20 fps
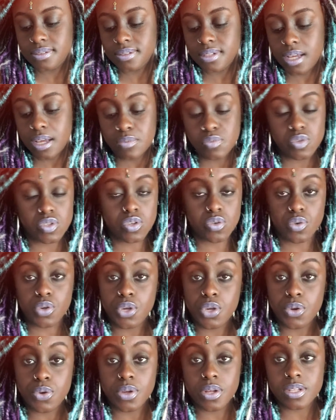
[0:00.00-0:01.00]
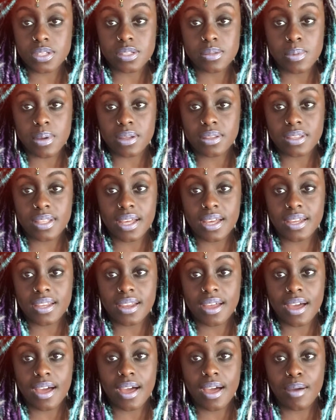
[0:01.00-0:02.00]
I'm so curious about that.
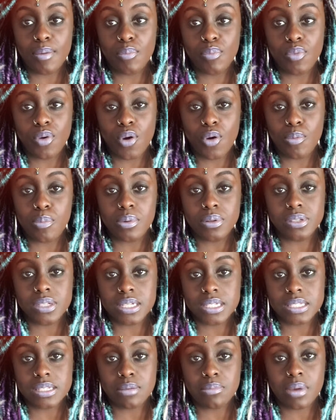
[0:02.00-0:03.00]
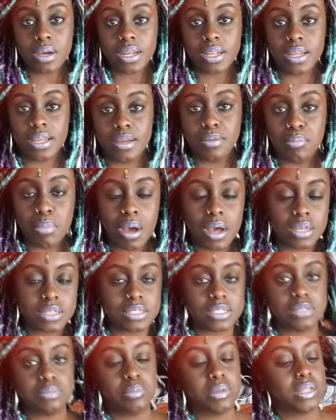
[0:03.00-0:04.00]
I'm hoping that somebody
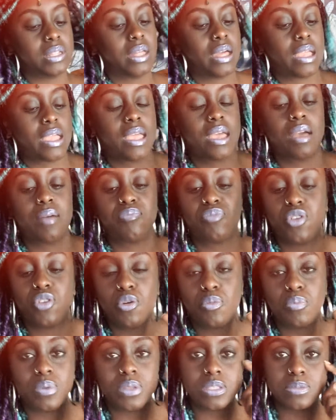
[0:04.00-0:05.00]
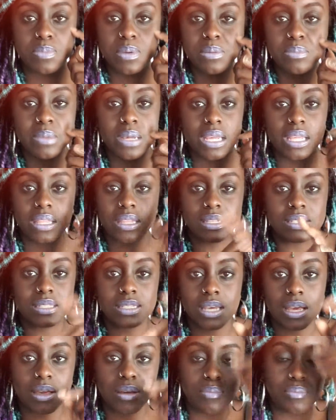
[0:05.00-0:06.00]
inboxes me and like, yep, nope, it's been me this
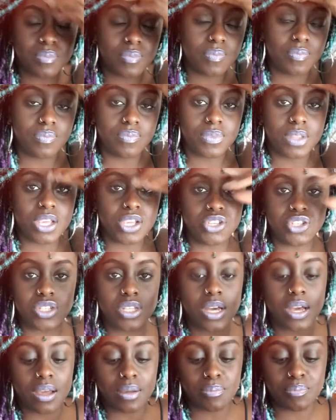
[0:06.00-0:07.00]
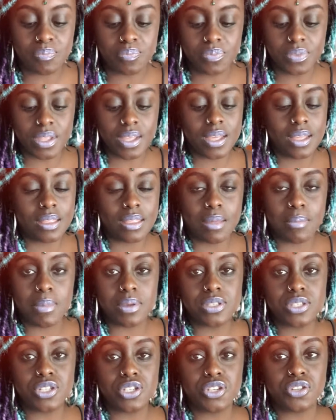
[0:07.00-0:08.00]
time, each time. The
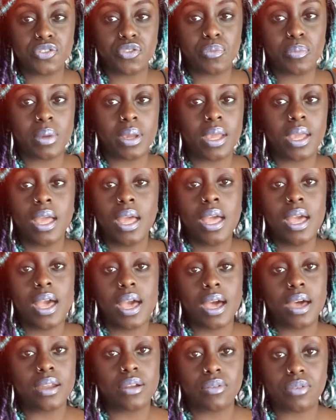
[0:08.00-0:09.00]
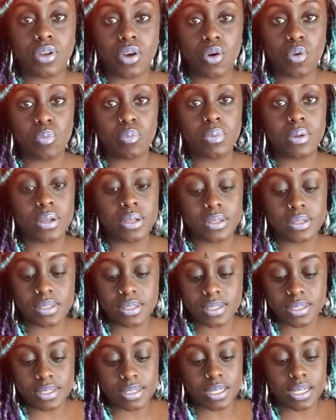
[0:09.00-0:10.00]
message is from me. I don't know, but
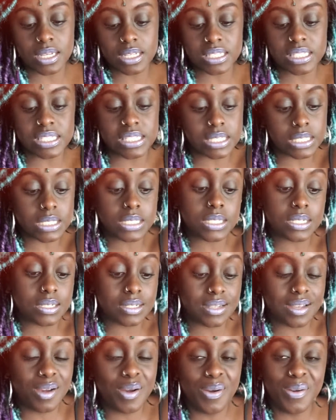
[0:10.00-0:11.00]
it's consistent.